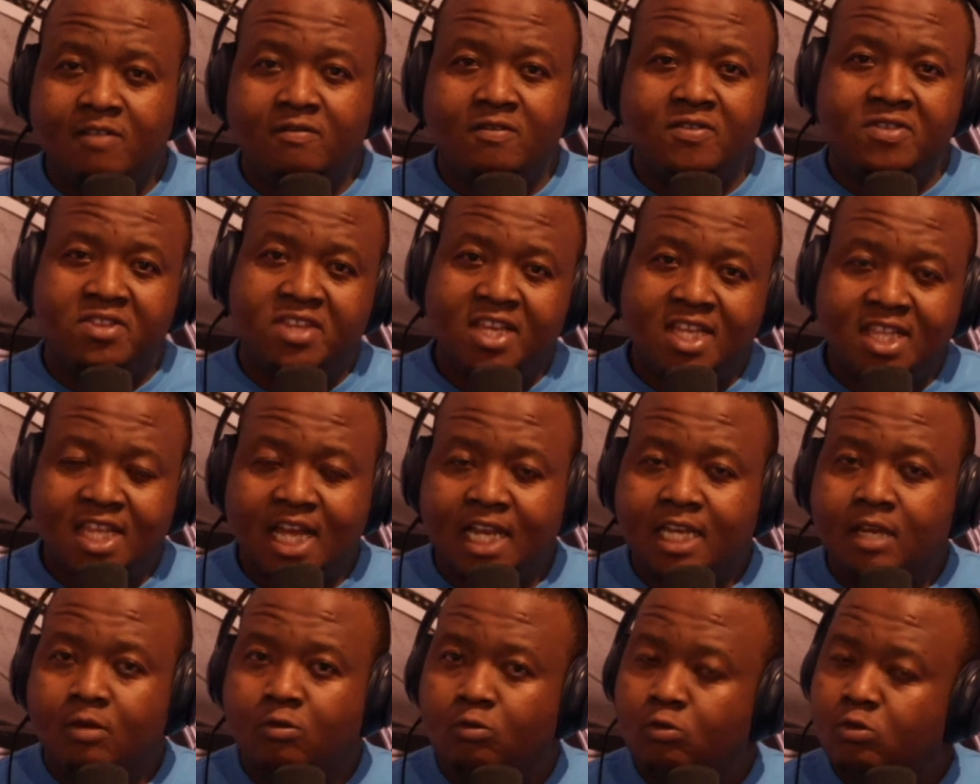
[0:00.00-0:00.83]
I don't even
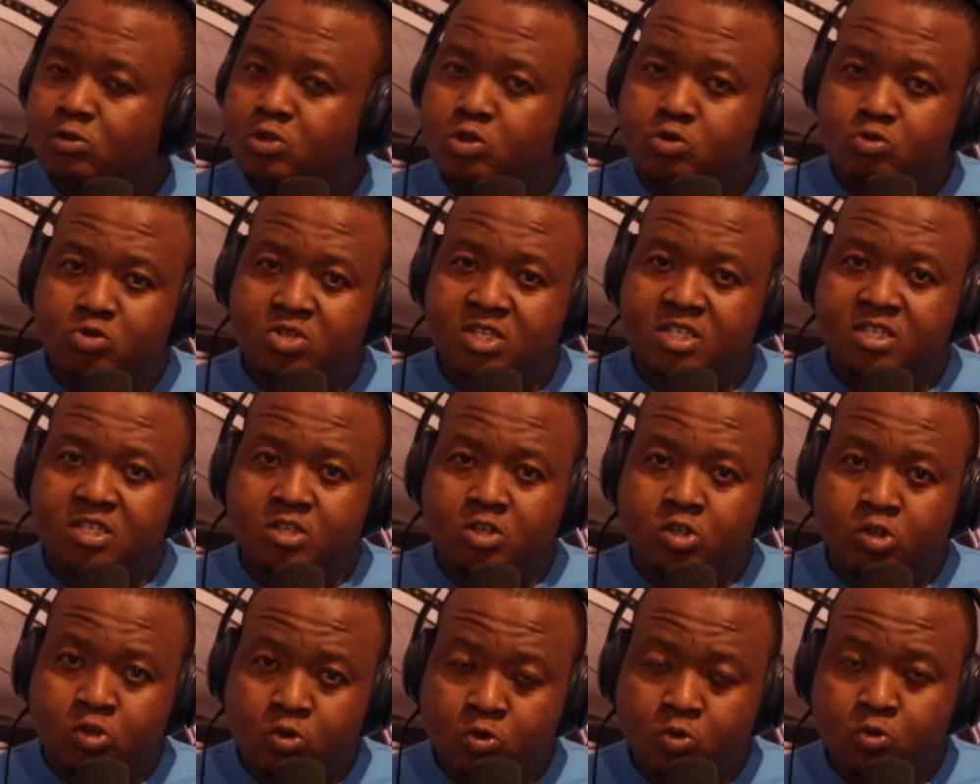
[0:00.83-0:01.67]
think that they'll do
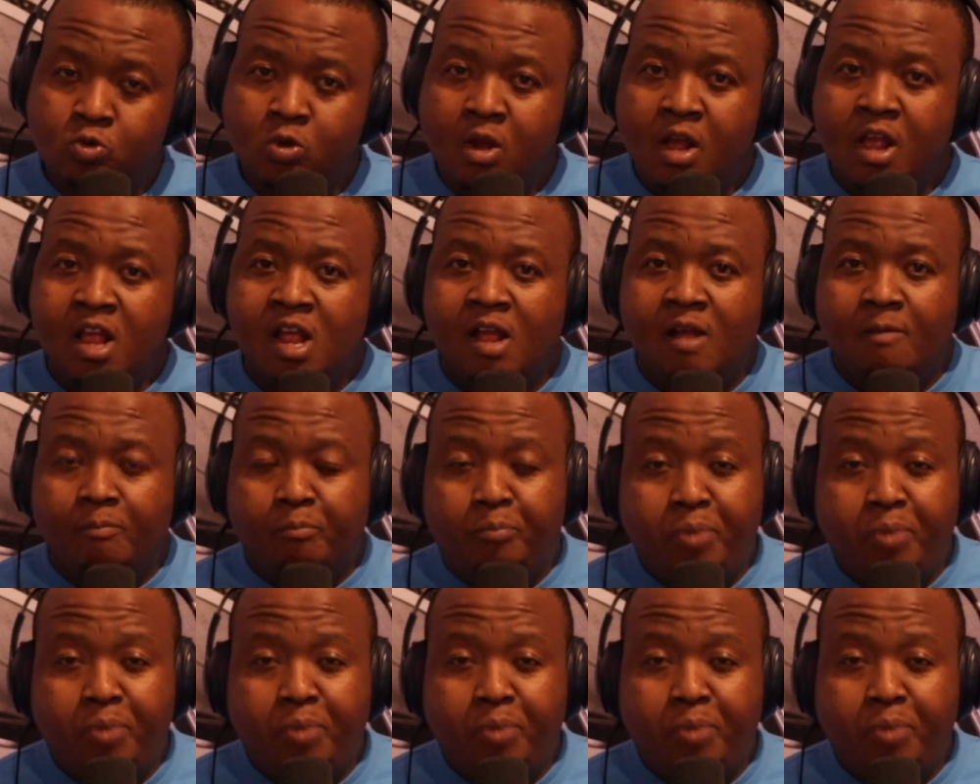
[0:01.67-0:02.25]
season two.